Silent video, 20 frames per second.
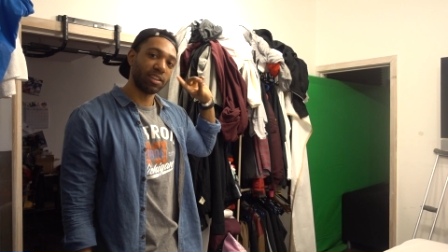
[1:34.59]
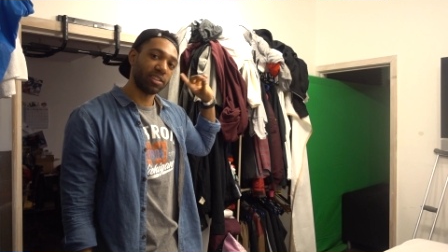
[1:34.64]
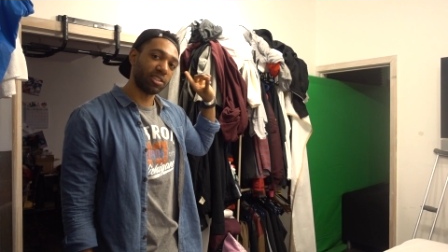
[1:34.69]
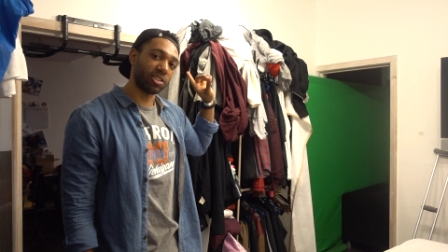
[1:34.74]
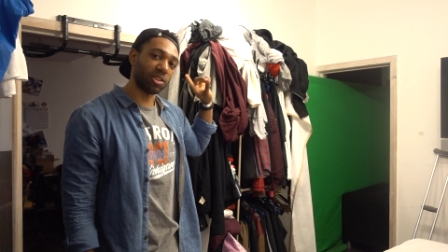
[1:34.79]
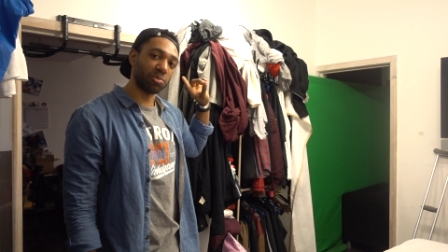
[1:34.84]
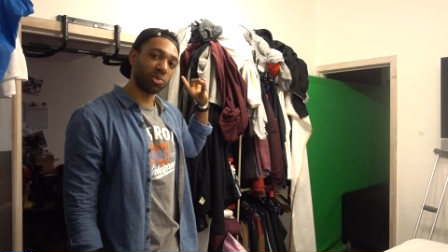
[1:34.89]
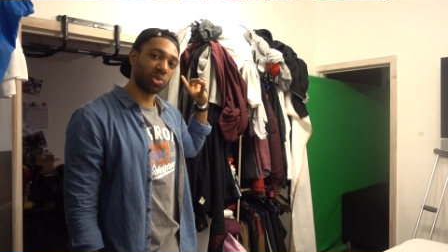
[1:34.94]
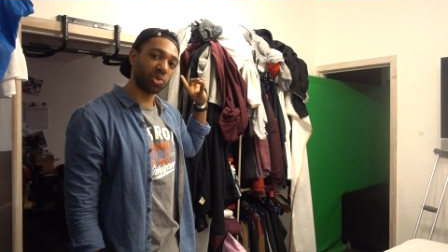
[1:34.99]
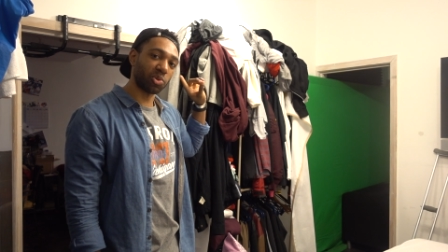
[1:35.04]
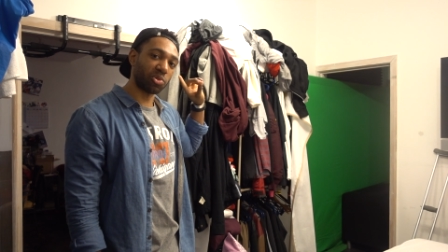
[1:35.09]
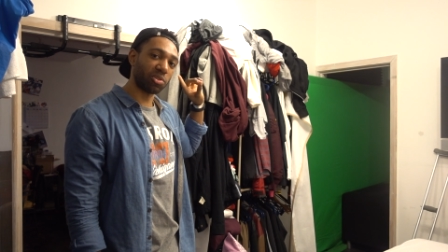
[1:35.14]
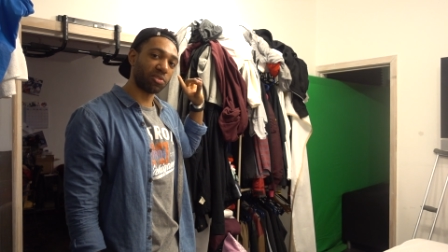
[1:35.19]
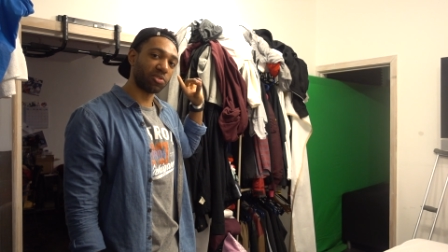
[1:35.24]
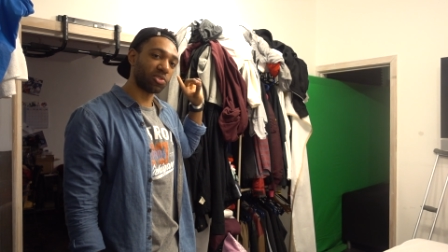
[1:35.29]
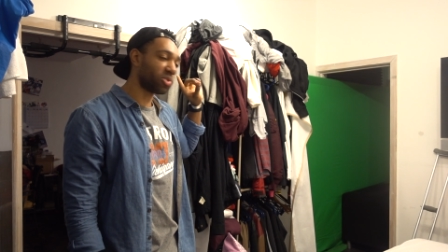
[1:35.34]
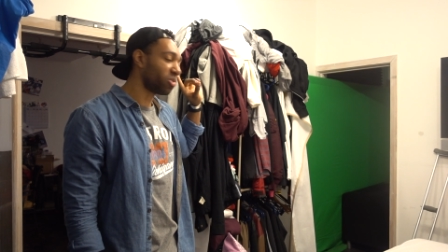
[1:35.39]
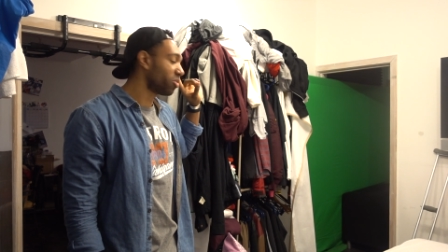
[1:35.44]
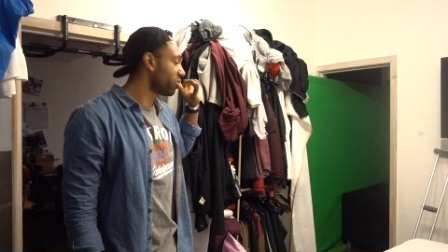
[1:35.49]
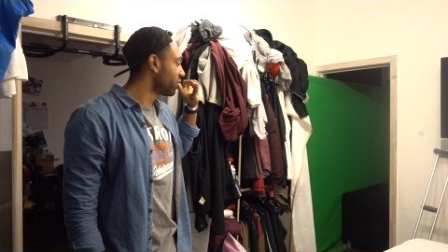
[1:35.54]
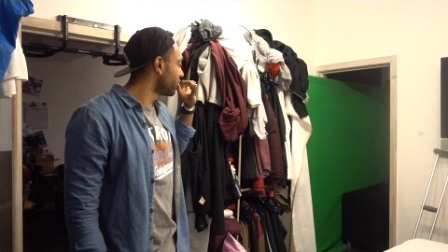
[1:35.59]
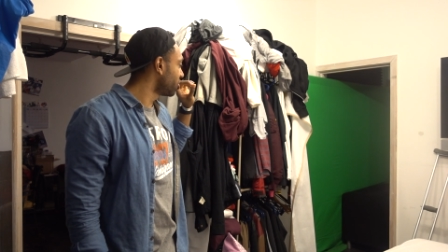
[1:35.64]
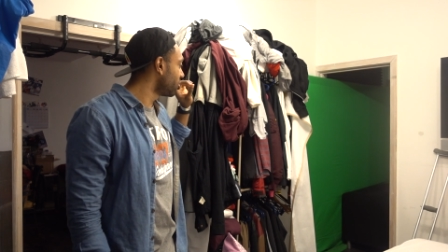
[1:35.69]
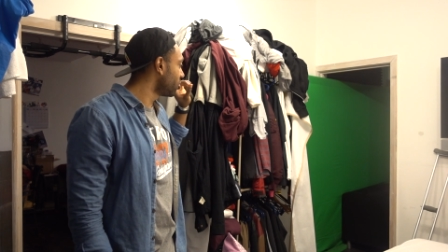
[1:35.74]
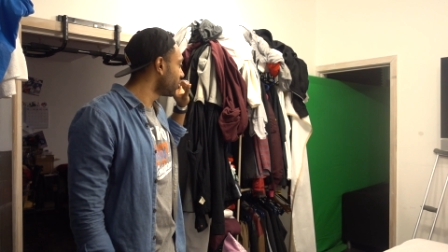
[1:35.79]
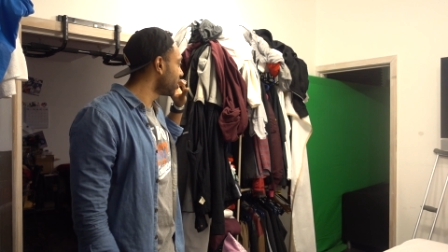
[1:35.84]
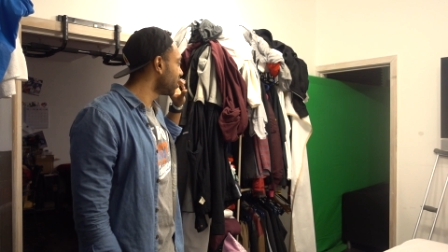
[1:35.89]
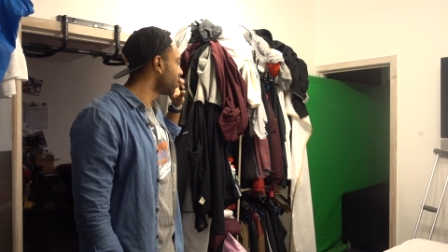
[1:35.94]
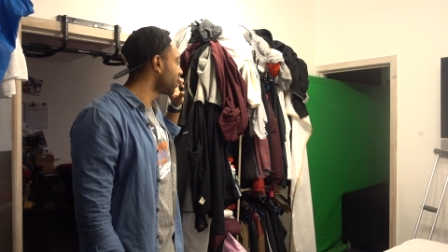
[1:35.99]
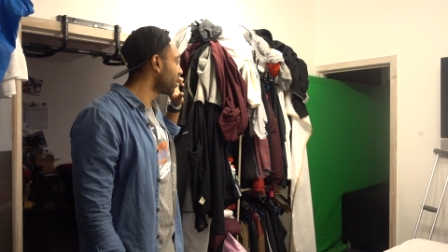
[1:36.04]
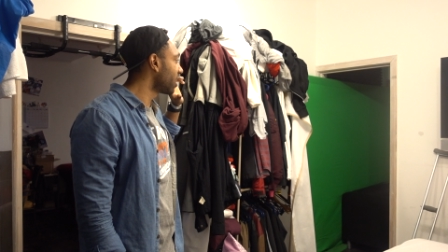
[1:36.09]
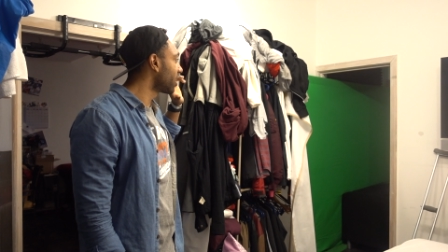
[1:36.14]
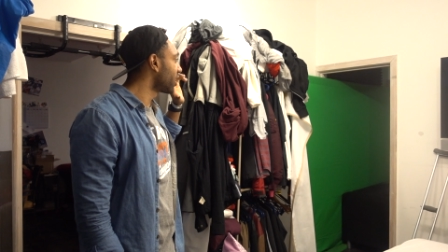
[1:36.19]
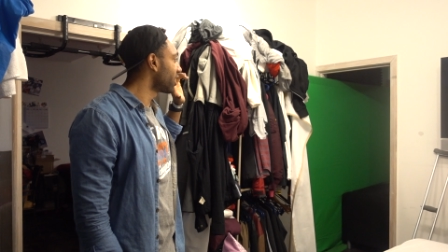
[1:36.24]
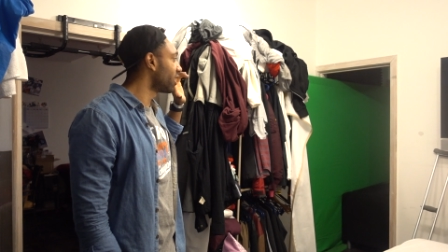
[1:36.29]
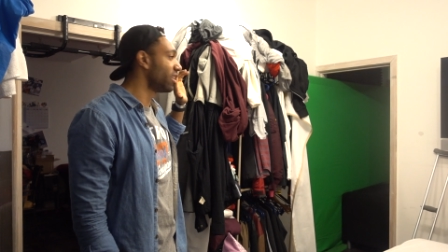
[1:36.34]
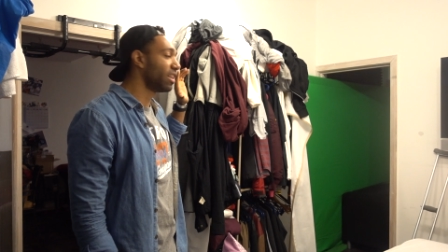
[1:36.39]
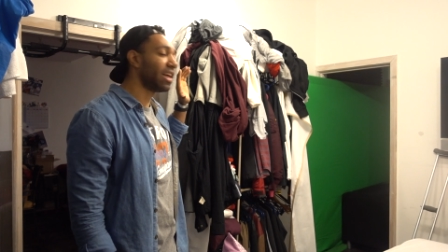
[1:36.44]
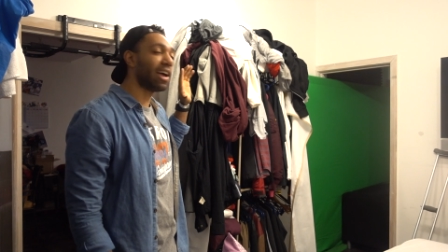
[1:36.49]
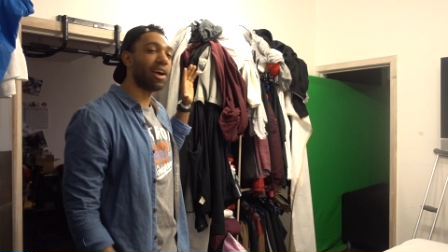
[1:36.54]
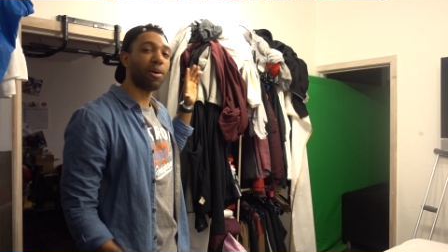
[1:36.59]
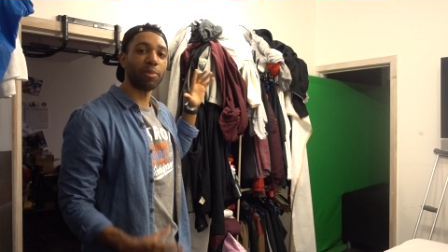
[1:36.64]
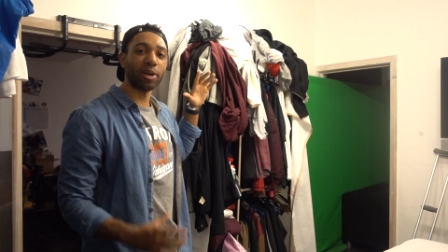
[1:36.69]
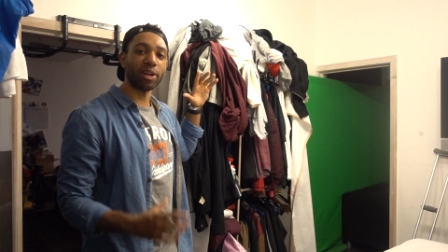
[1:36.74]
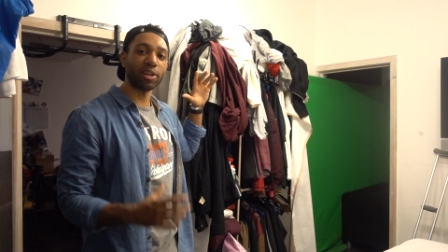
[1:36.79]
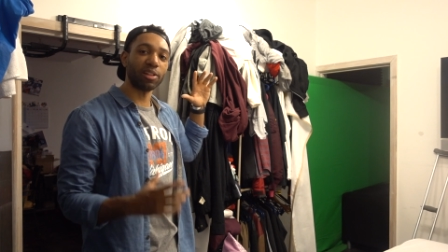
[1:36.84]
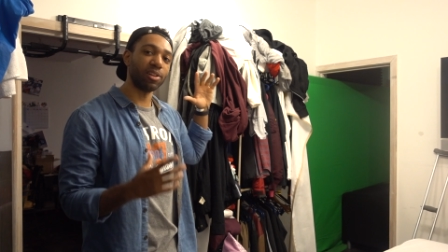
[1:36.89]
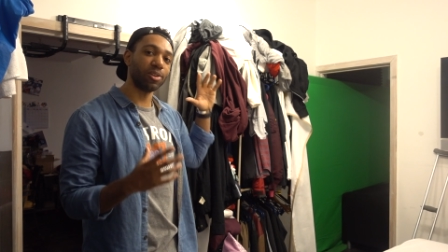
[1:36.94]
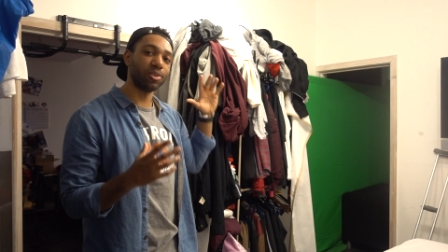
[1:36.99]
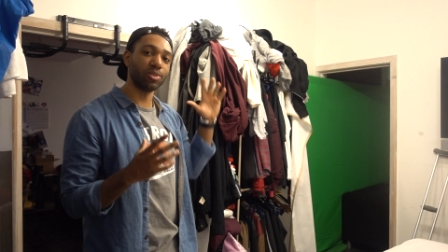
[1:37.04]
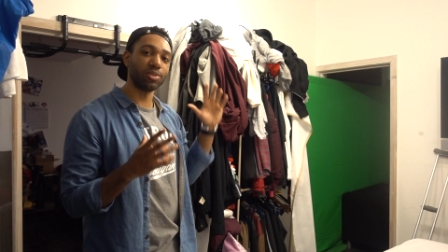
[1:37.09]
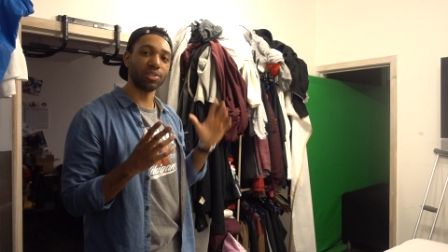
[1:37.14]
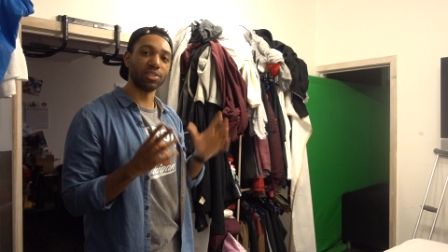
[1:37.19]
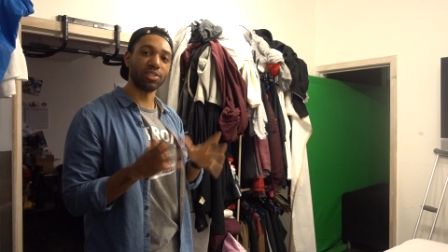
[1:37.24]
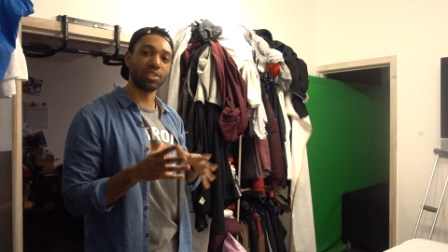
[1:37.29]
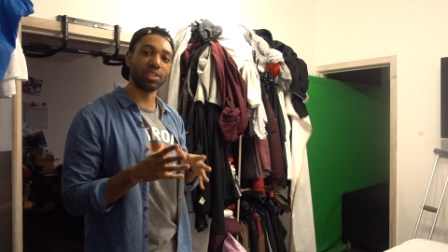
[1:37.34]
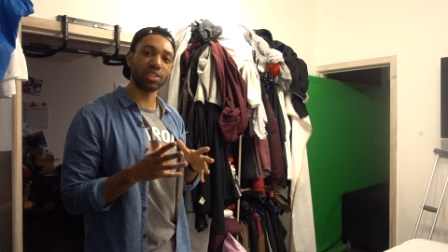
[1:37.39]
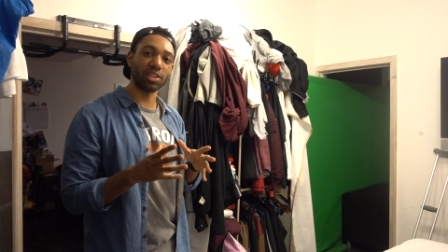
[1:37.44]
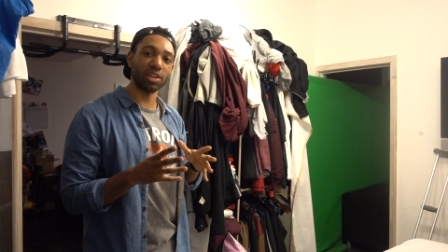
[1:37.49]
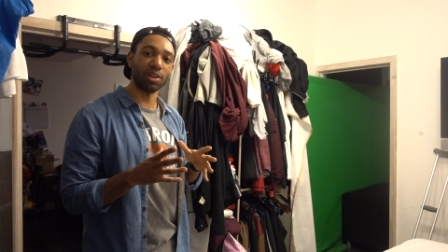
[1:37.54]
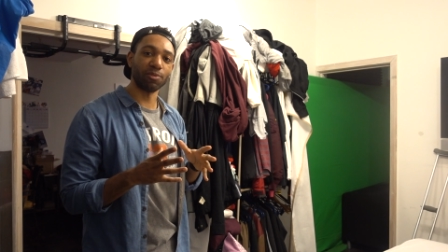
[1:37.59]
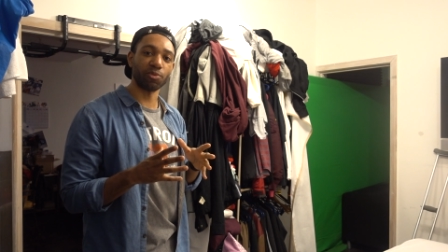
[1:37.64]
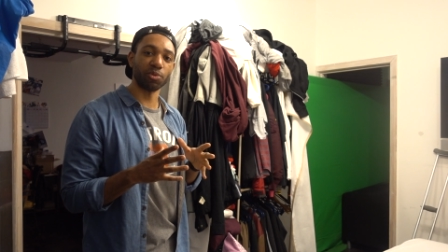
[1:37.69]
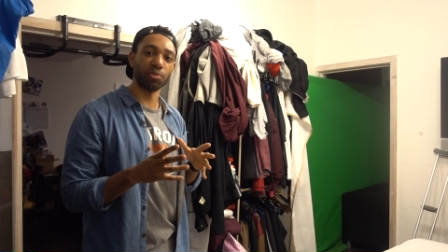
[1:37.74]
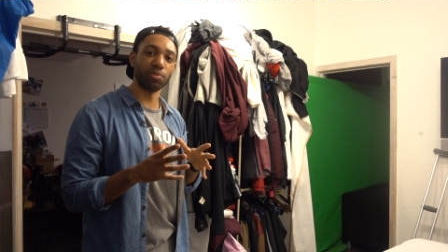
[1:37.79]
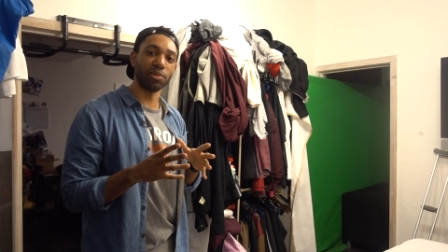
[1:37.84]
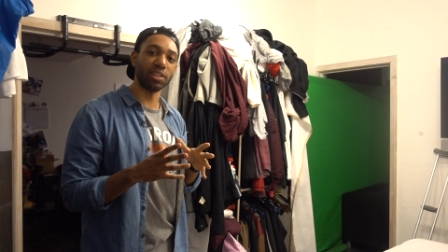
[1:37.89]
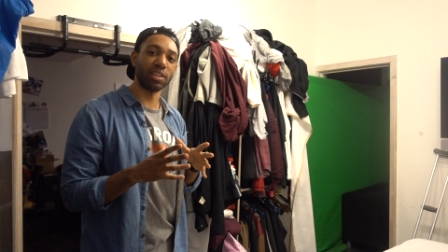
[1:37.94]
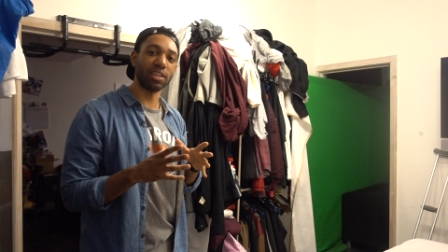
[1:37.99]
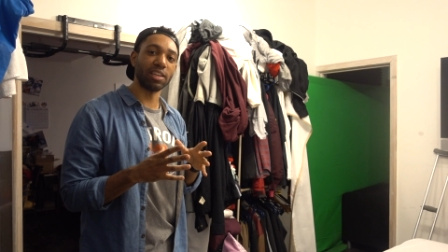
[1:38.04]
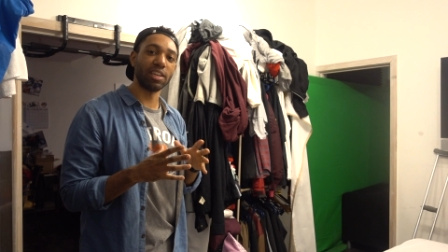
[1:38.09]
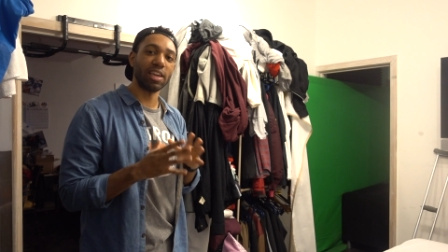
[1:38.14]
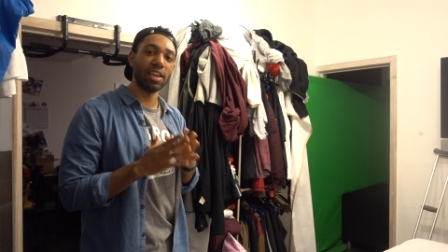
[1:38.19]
some sort of storage unit that can allow my clothes to sit comfortably